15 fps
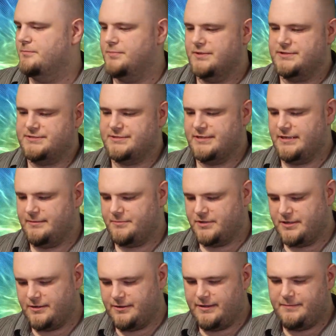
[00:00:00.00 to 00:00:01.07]
But I'm
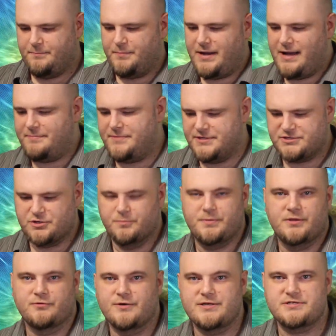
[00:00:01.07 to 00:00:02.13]
going to go ahead and pop this
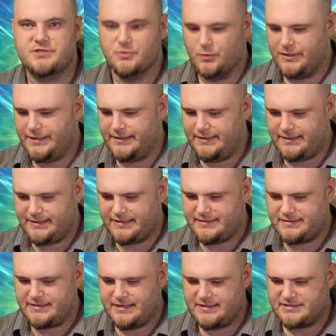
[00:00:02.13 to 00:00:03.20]
open the rest of the way
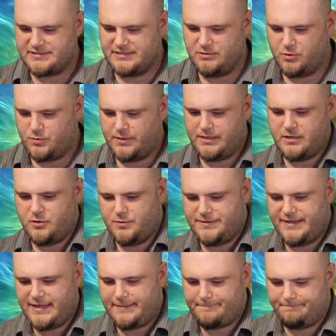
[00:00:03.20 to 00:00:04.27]
and see where we go
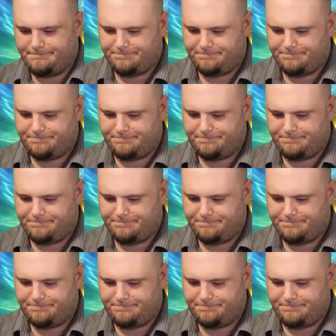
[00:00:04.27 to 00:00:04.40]
with that.